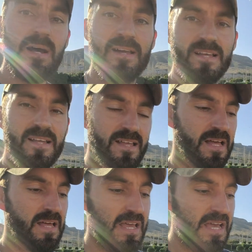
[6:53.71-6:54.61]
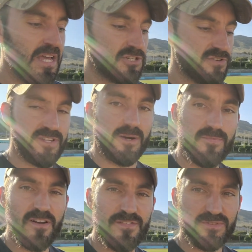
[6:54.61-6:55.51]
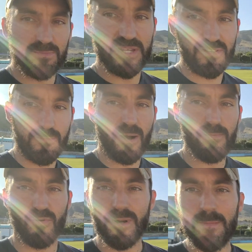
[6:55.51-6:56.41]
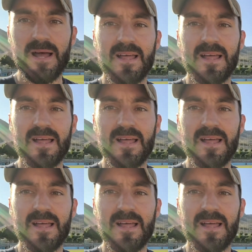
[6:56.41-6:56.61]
You should have done 50 minutes of proper warm-up,